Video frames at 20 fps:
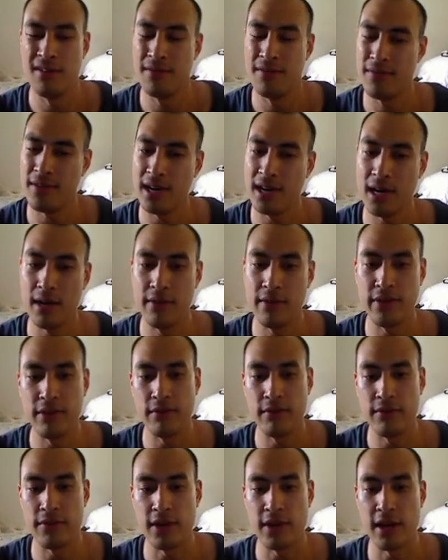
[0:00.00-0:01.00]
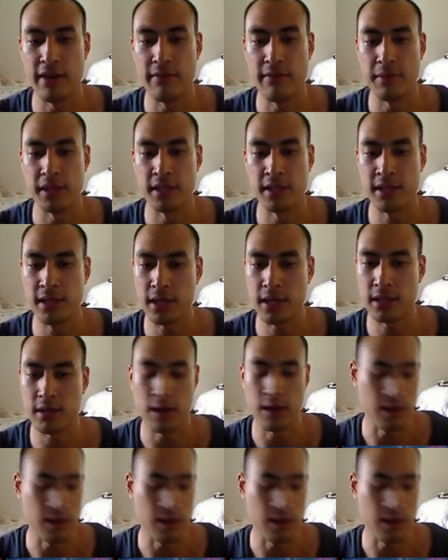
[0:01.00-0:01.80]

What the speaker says: 5, even 5, but 6, alright.